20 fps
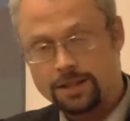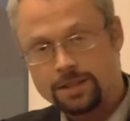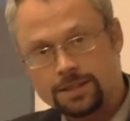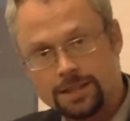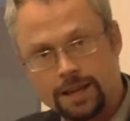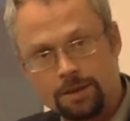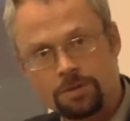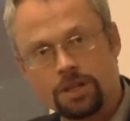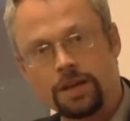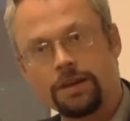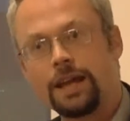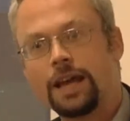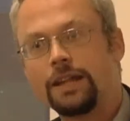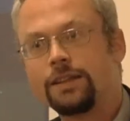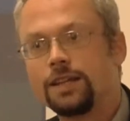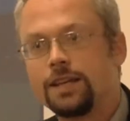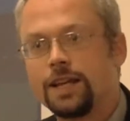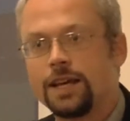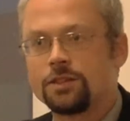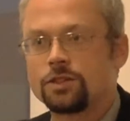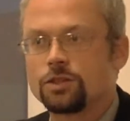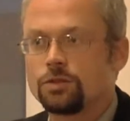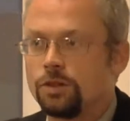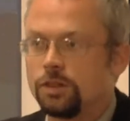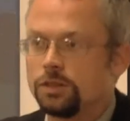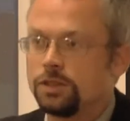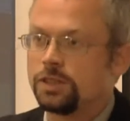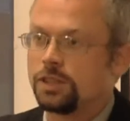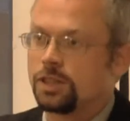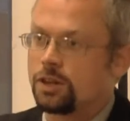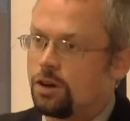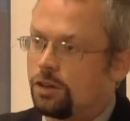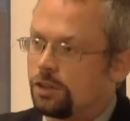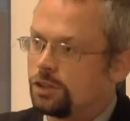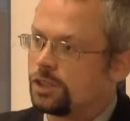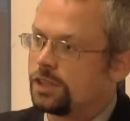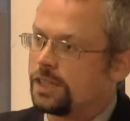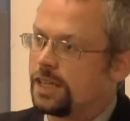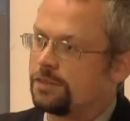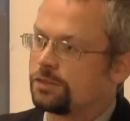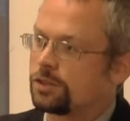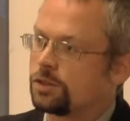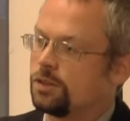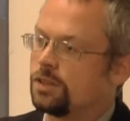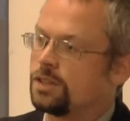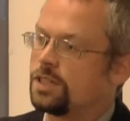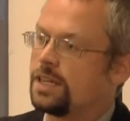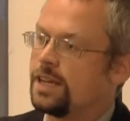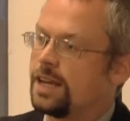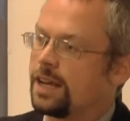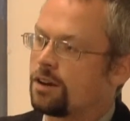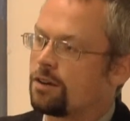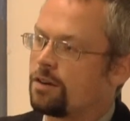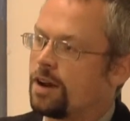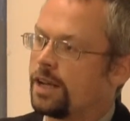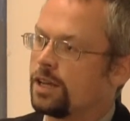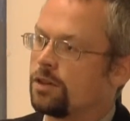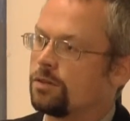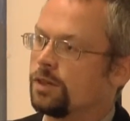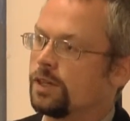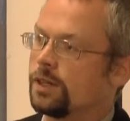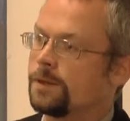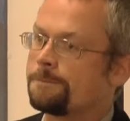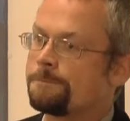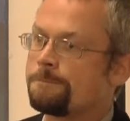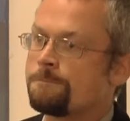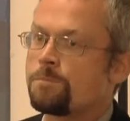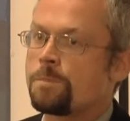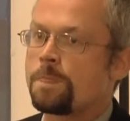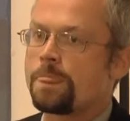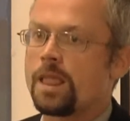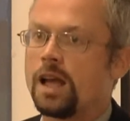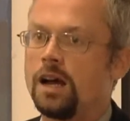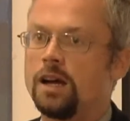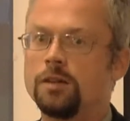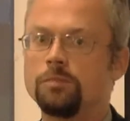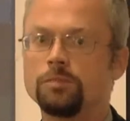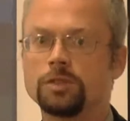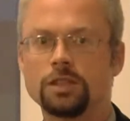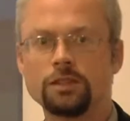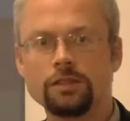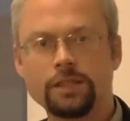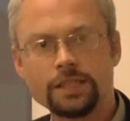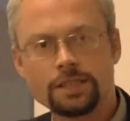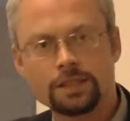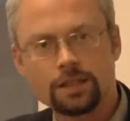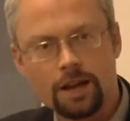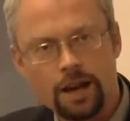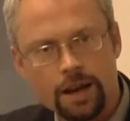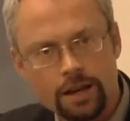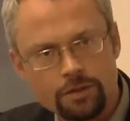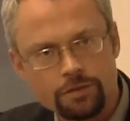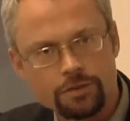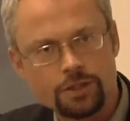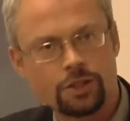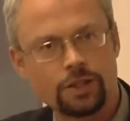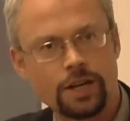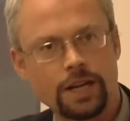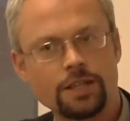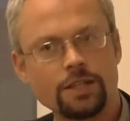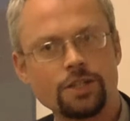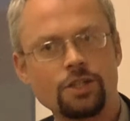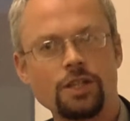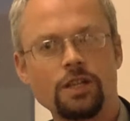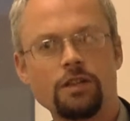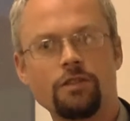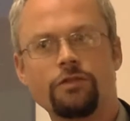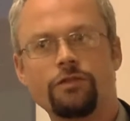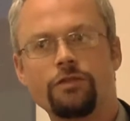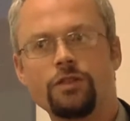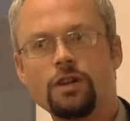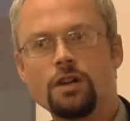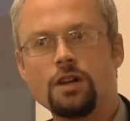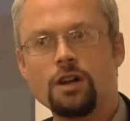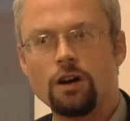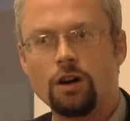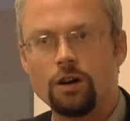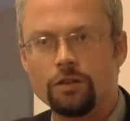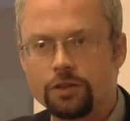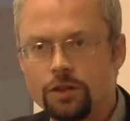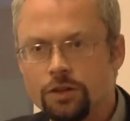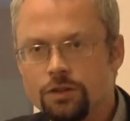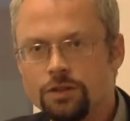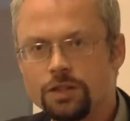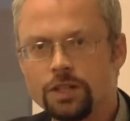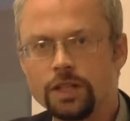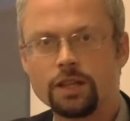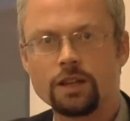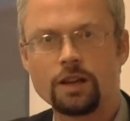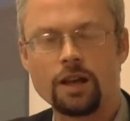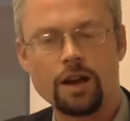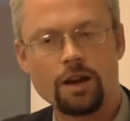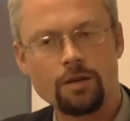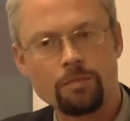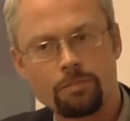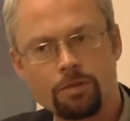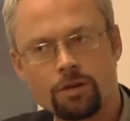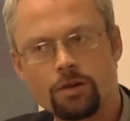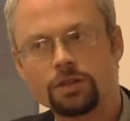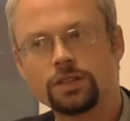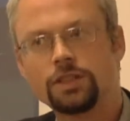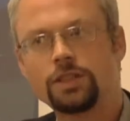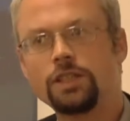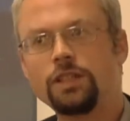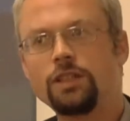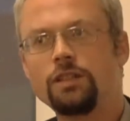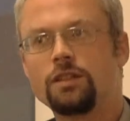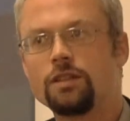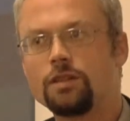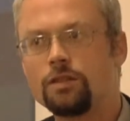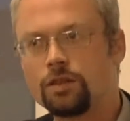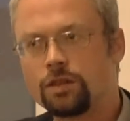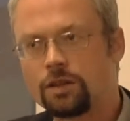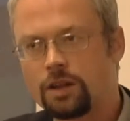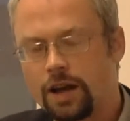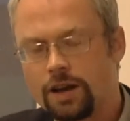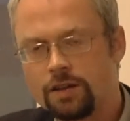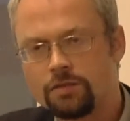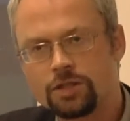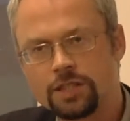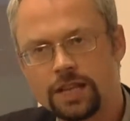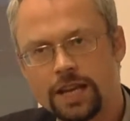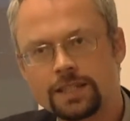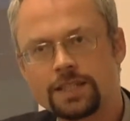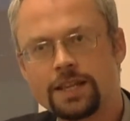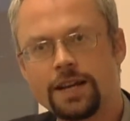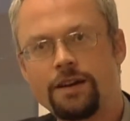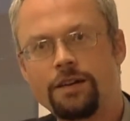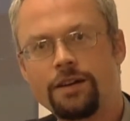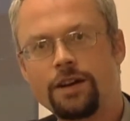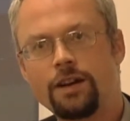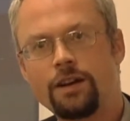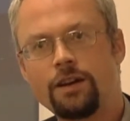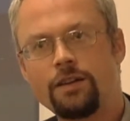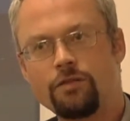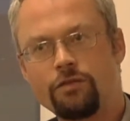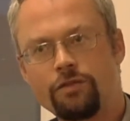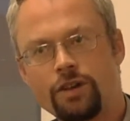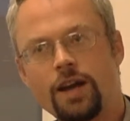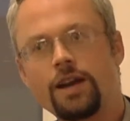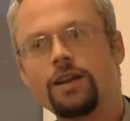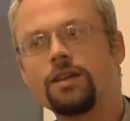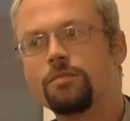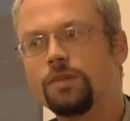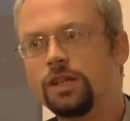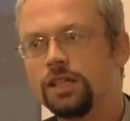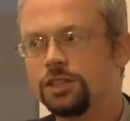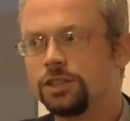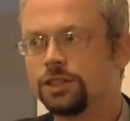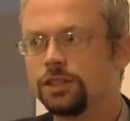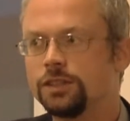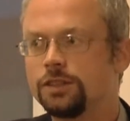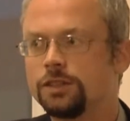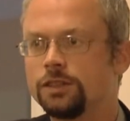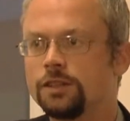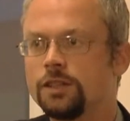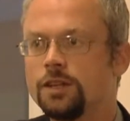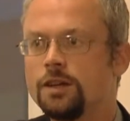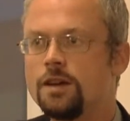the same time you had the death squads, the Contra death squads in Nicaragua. So this kind of strategy of using proxy, kind of sectarian violent militias